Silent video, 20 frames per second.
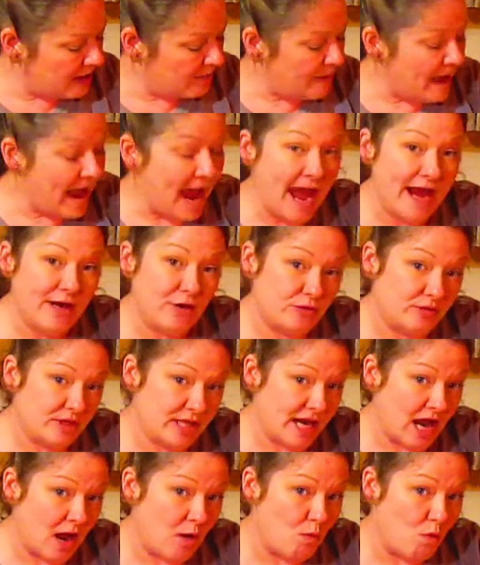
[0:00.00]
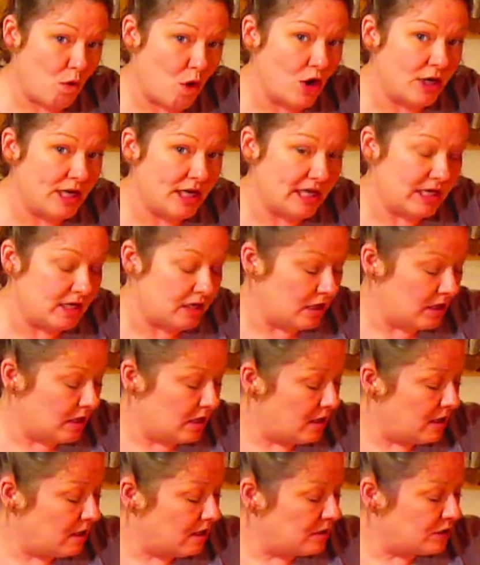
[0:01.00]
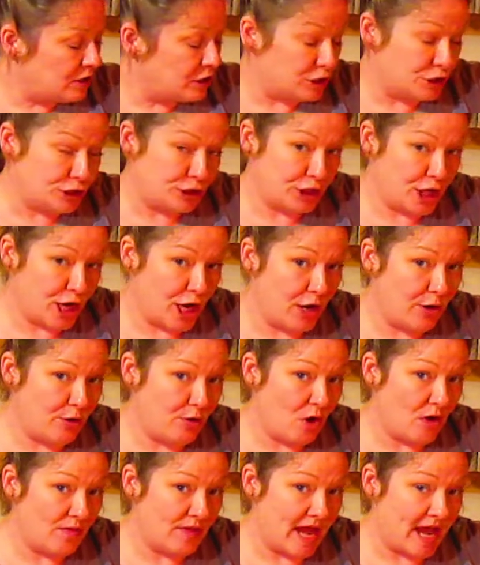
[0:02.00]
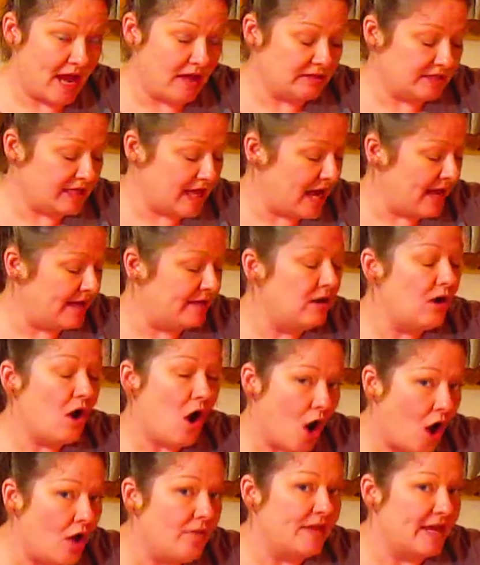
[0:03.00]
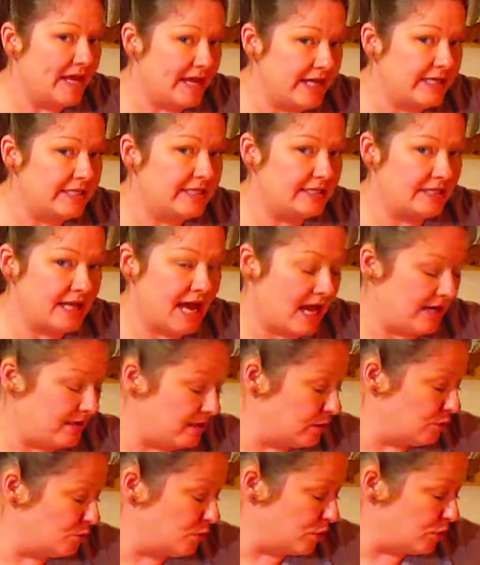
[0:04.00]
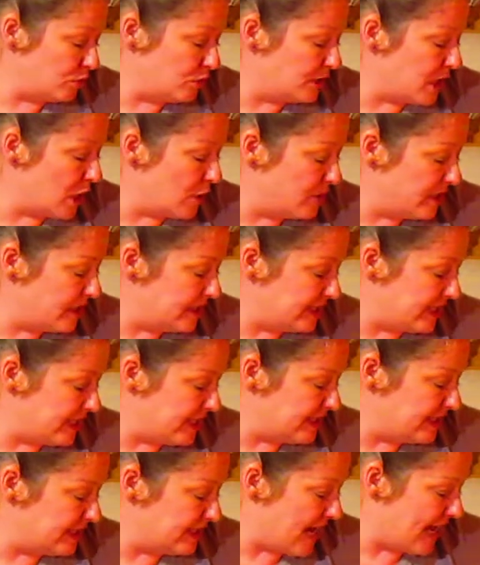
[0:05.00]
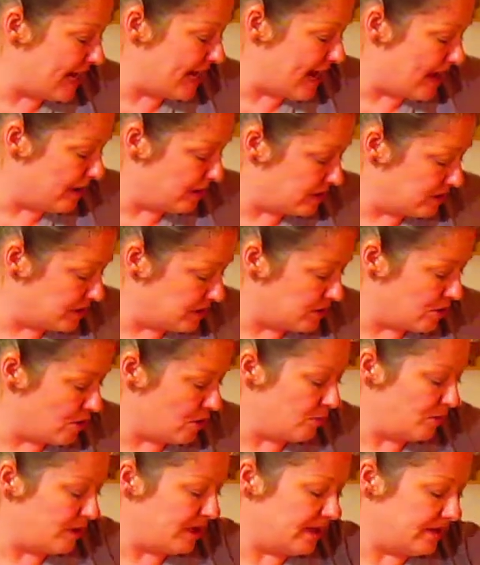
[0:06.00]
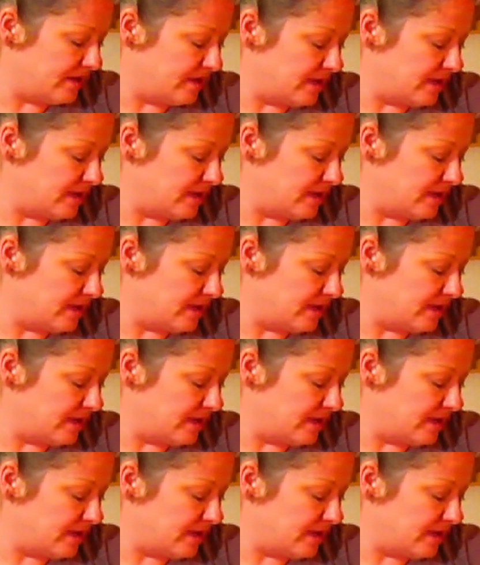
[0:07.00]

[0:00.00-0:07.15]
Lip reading: pattern that I wanted to show on the outside on the inside, because we're going to sew this inside out to start with.